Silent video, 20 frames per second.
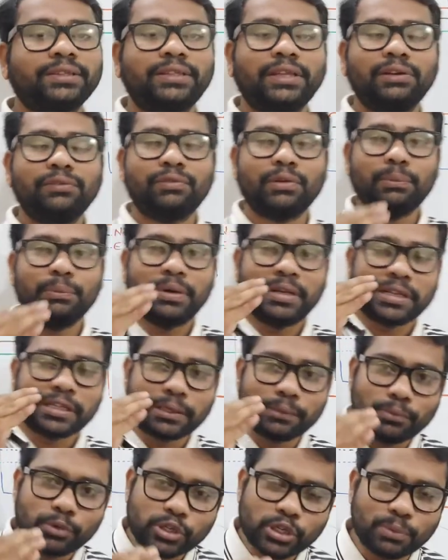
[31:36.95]
Then from
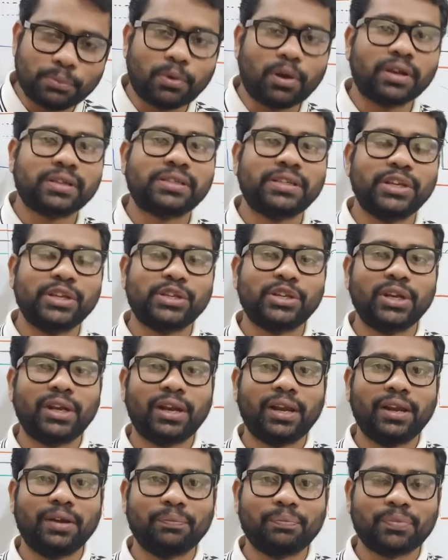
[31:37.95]
distribution box, dear
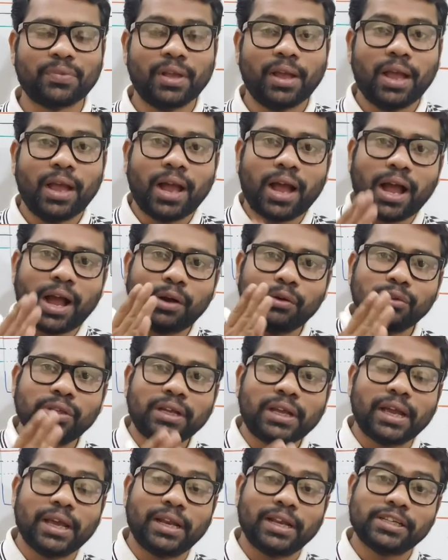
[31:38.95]
children, how
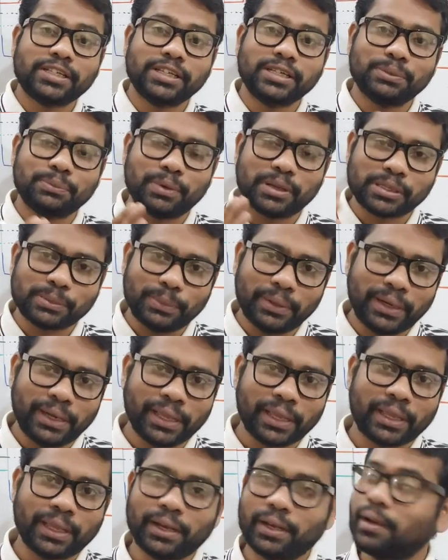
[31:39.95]
the connection must be
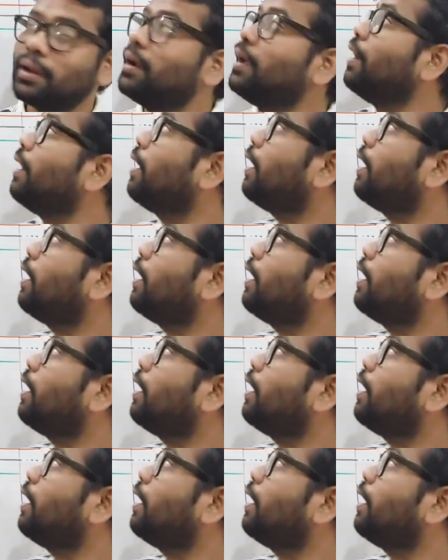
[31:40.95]
taken,